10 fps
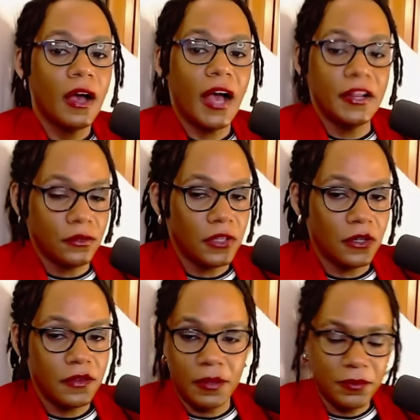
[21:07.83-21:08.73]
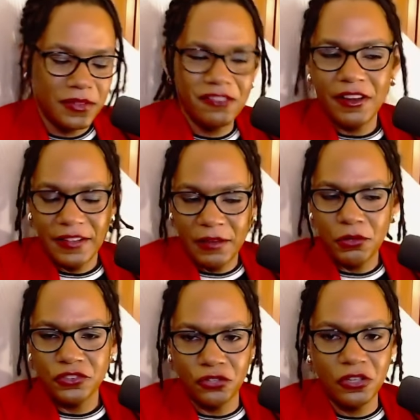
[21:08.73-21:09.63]
I don't know. Granted, they
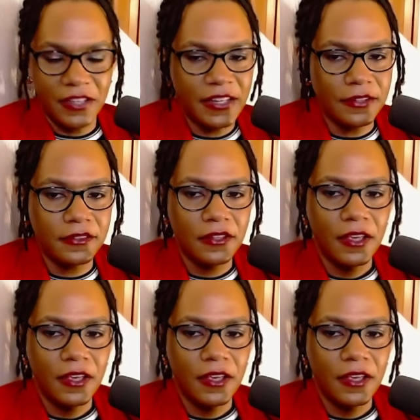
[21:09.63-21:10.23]
weren't sure. It is.